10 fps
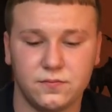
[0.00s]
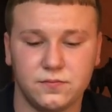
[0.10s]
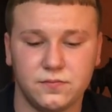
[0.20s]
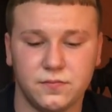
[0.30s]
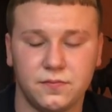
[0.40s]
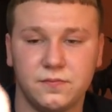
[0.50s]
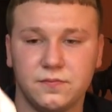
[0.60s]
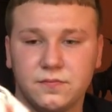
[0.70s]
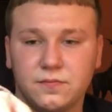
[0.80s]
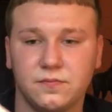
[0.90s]

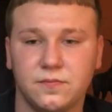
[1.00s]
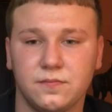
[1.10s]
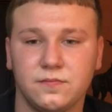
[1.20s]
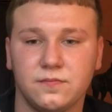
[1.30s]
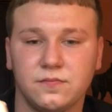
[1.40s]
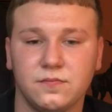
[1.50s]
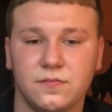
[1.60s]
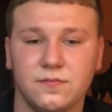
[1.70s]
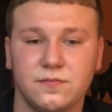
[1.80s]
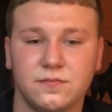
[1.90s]

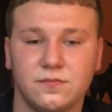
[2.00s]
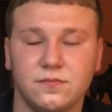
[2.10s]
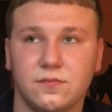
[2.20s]
No words are spoken by the person on screen.